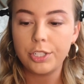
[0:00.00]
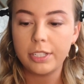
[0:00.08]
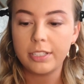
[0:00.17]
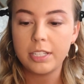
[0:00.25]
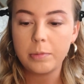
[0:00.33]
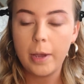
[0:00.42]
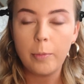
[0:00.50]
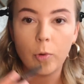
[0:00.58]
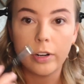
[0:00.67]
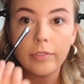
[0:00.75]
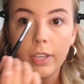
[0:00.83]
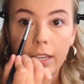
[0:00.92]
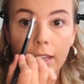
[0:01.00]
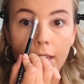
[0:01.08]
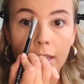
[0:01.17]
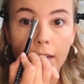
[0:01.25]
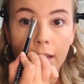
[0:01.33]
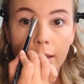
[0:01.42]
This is by Morphe,
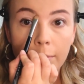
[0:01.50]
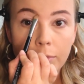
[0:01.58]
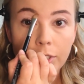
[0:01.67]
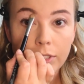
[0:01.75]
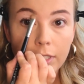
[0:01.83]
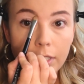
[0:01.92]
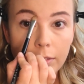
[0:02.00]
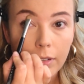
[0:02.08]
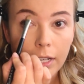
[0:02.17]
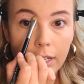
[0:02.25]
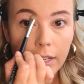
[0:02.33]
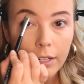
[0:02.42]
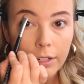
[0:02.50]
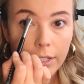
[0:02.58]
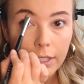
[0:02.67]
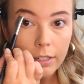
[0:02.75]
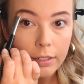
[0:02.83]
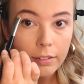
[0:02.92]
and I'm just gonna run it
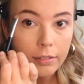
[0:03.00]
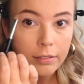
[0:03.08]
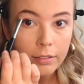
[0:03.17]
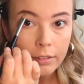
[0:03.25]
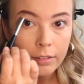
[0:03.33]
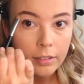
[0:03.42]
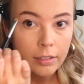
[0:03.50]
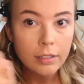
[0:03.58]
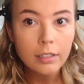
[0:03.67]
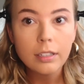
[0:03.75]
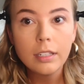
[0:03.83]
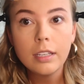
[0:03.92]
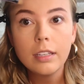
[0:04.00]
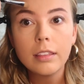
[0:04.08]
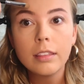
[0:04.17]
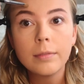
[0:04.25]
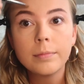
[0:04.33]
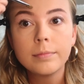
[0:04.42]
underneath